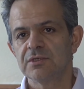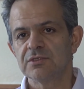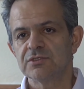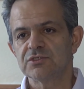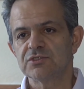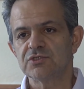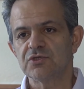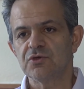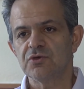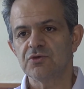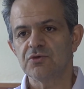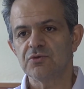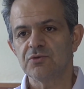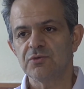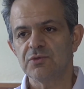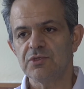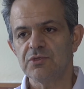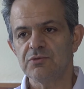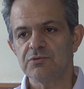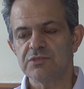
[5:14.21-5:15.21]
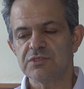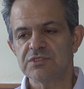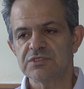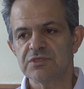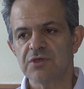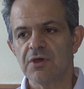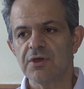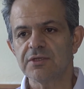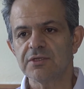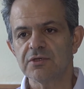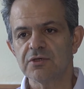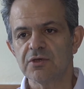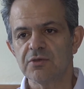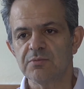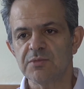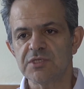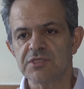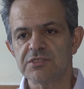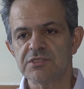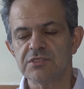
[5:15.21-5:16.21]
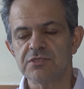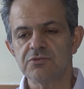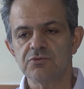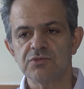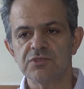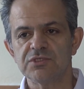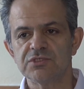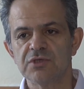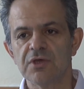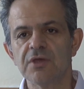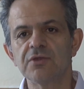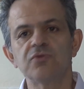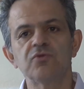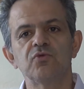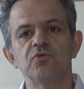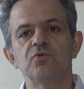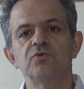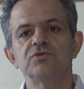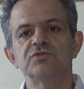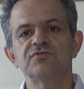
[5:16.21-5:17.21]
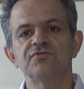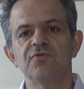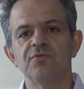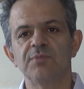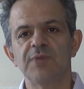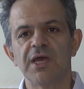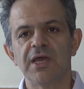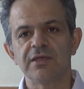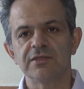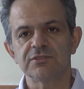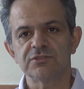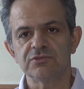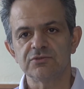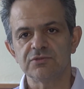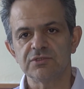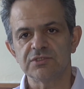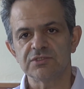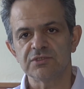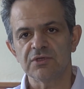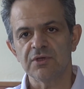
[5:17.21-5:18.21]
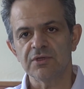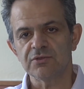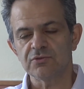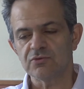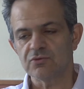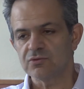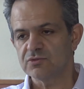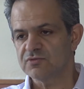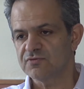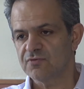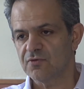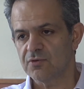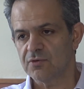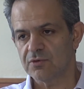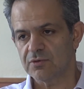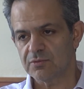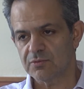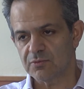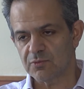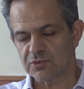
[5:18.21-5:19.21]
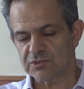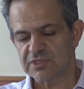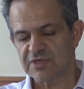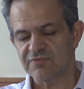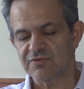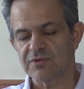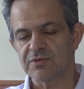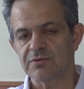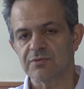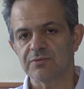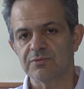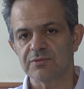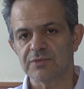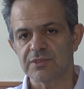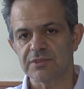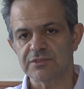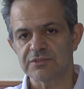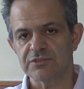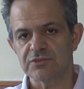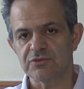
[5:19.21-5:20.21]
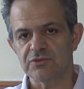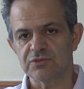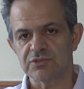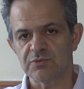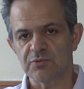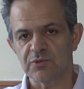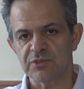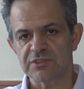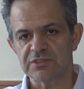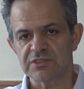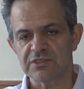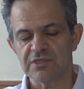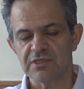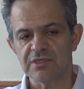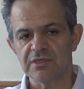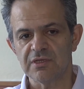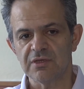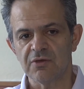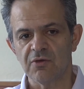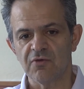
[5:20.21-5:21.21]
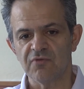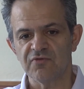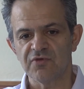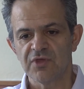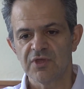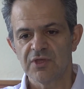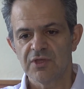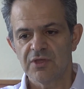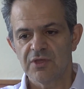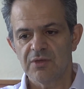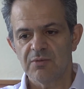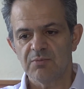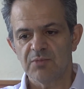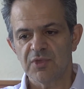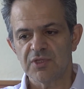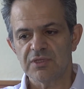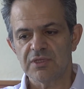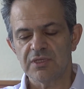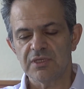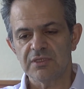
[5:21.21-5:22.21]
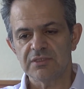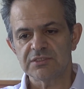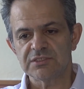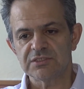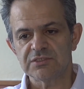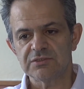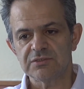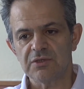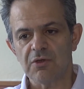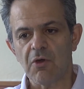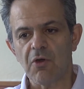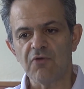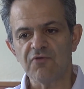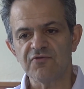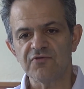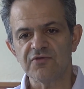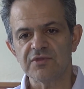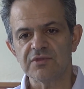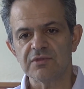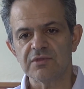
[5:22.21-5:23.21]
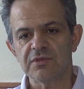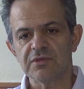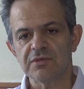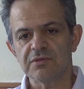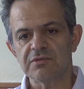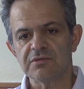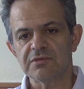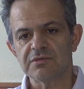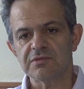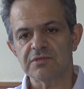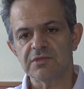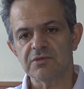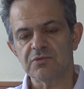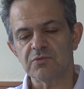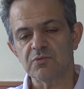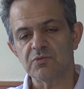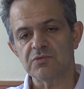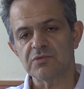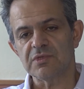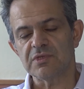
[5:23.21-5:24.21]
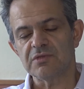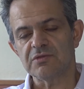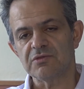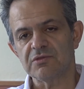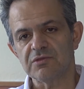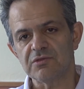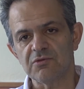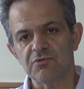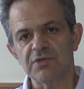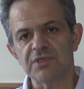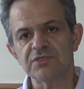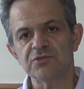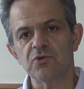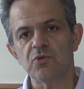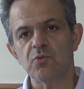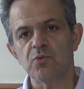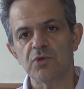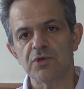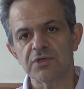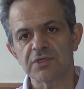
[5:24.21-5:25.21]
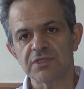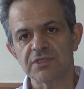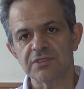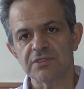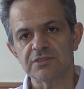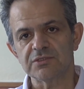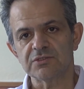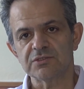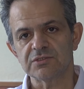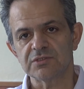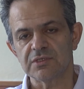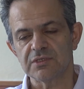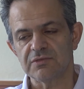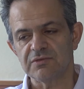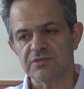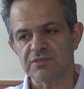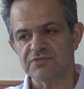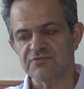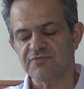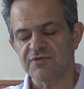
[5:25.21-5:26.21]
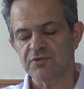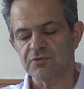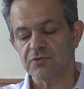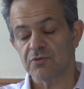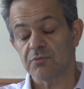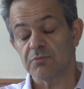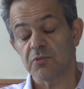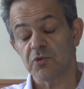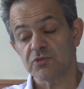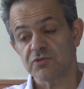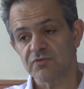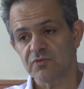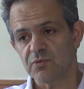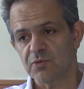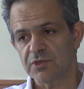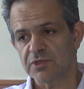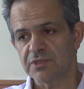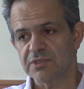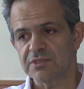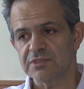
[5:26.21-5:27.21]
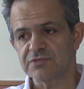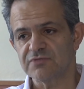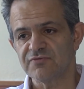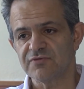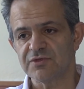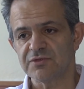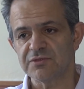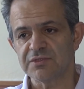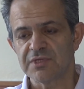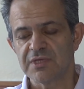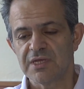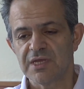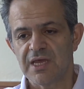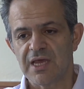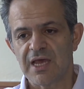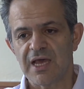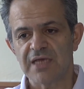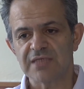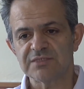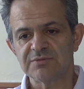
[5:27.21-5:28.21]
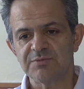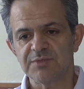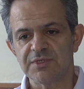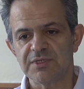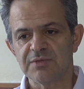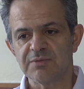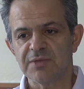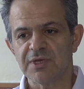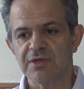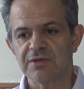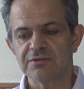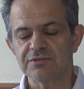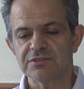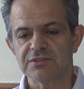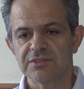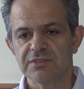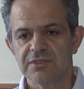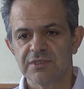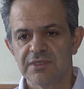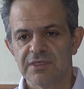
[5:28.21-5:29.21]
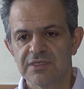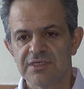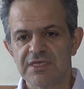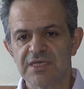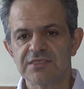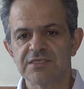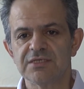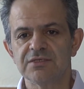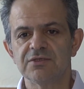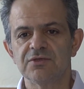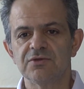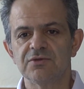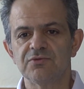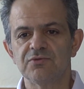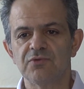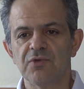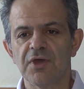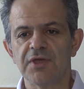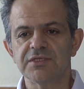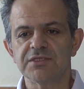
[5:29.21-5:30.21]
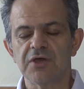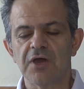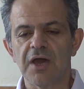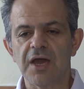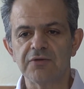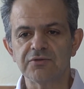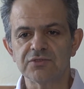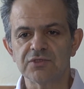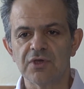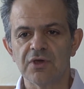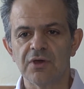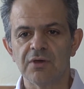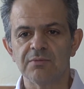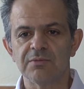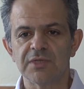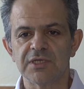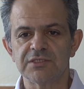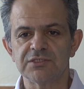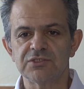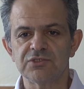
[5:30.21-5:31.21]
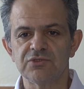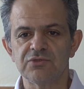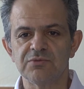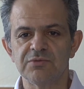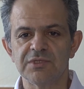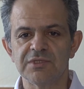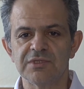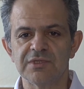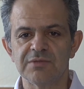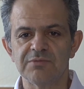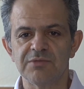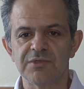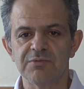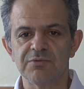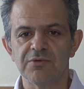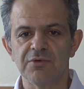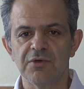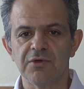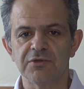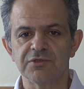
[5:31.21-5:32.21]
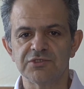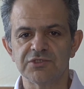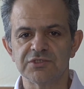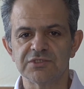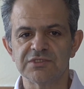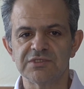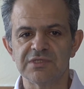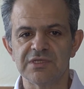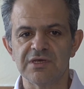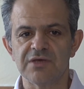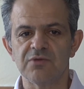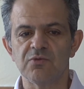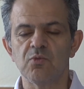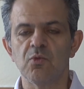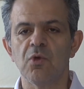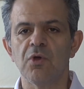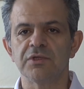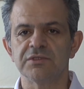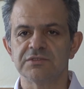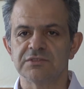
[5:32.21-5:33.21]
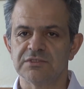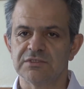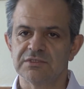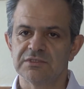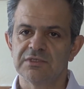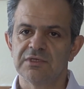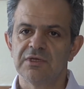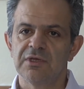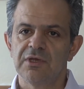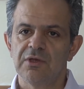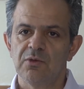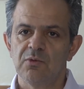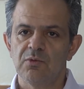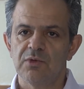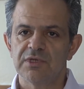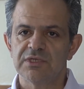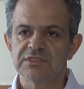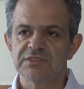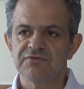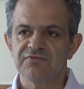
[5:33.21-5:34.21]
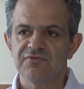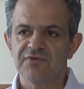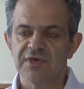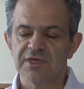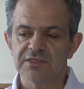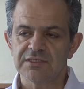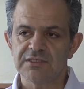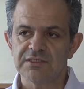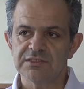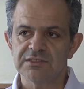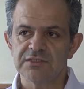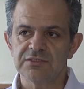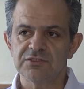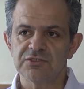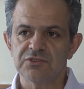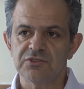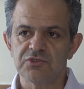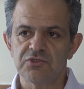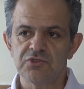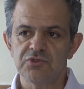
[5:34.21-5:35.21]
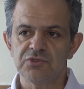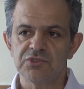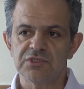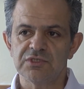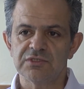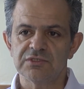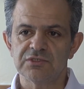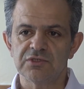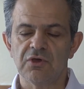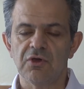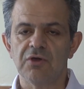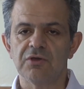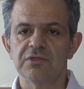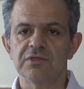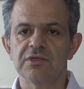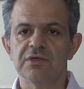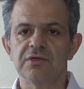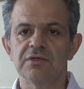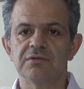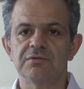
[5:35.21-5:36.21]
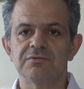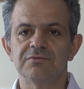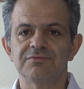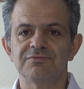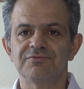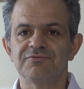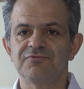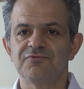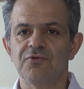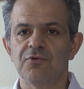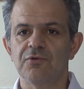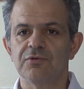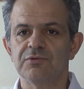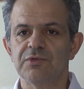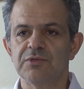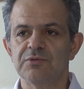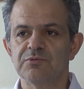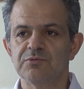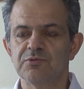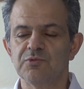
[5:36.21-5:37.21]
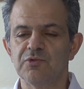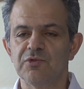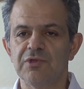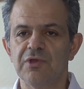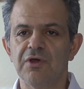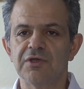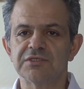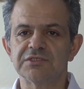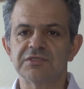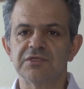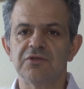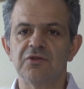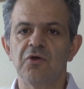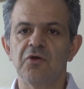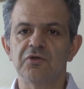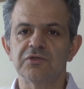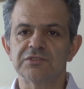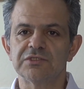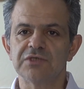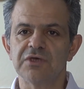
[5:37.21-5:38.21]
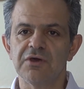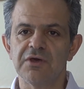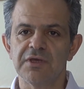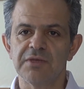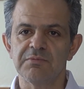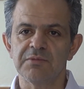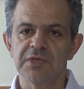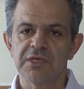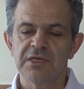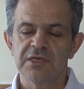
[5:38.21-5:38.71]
So you design a committee, you design rules for banks, you design rules for whatever institution one is thinking of, but it's often the theoretical work in this field, or most of the work in this field, has been about getting the right outcome, assuming that people are just there once. Whereas in fact, these institutions are there for, it will last a long time.